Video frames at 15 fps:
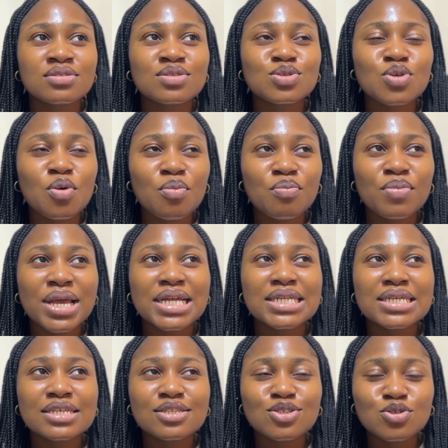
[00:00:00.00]
So
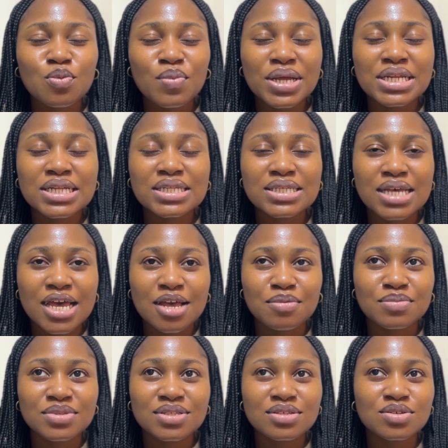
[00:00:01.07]
many
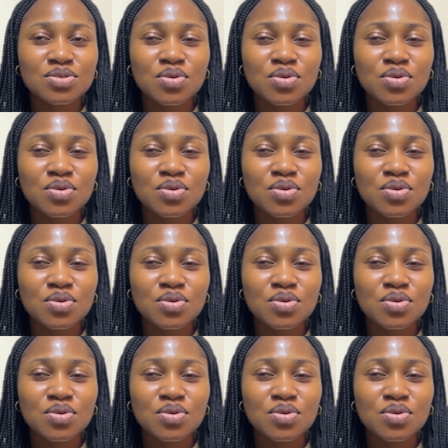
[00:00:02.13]
times,